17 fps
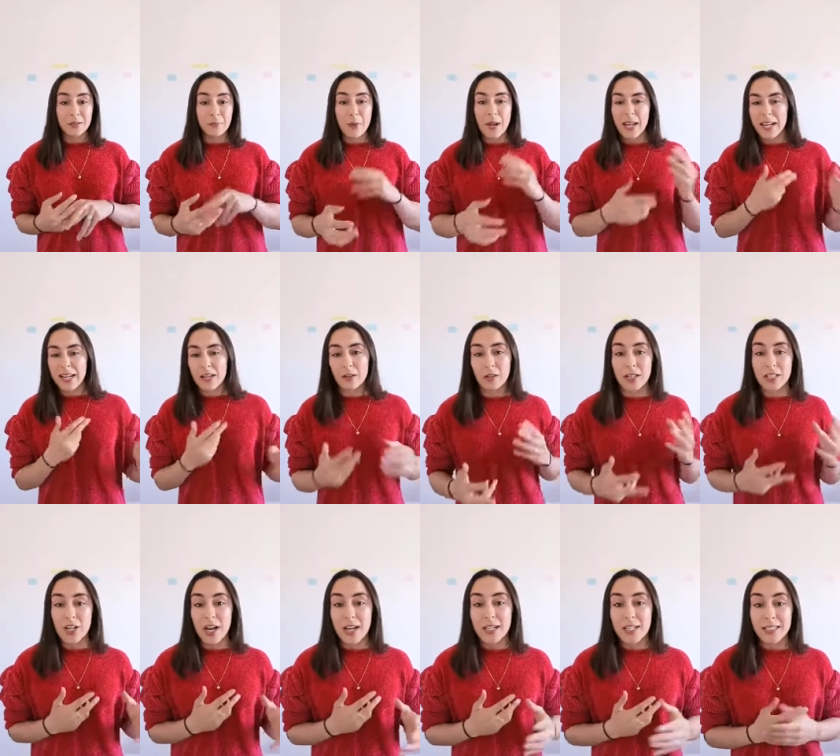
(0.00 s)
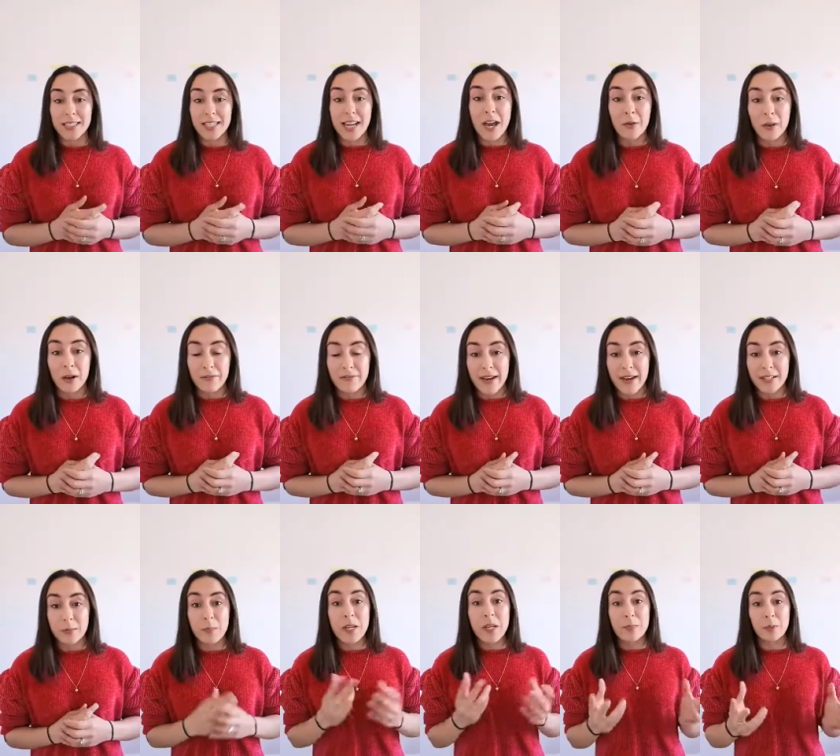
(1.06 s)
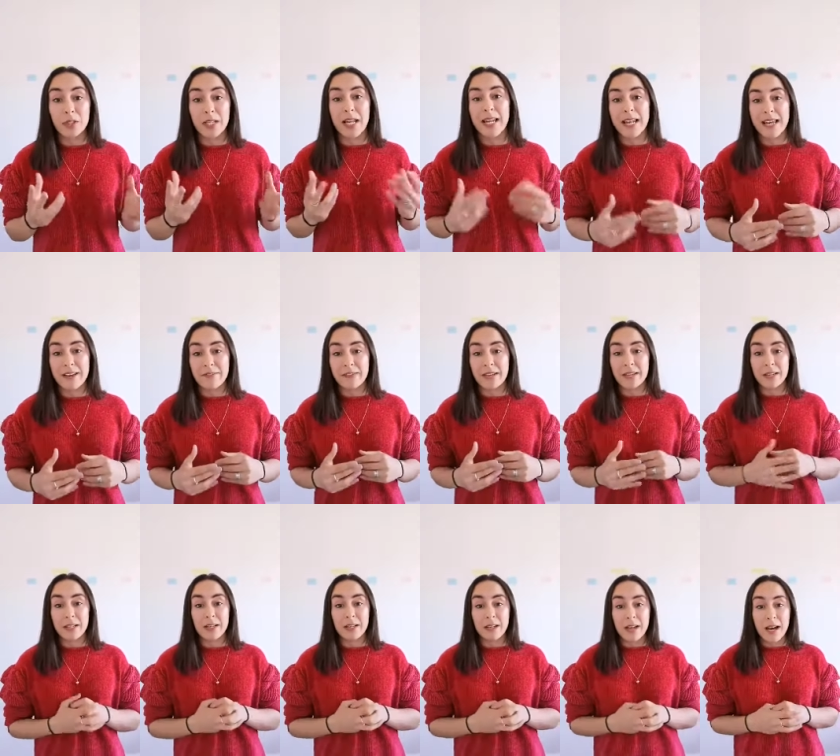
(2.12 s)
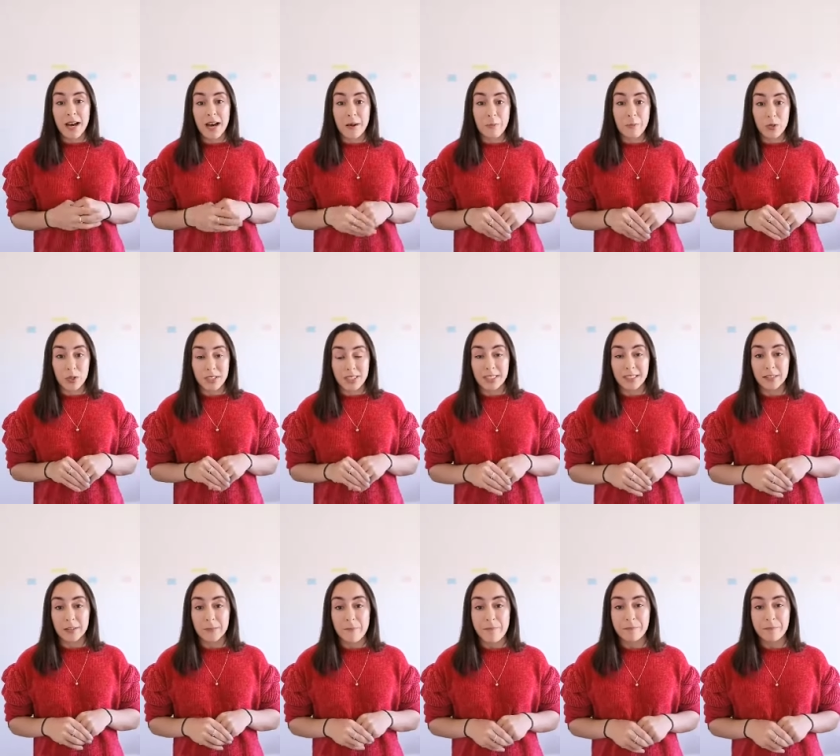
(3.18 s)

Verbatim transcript: political agendas and how that affects people that live in um, Brazil.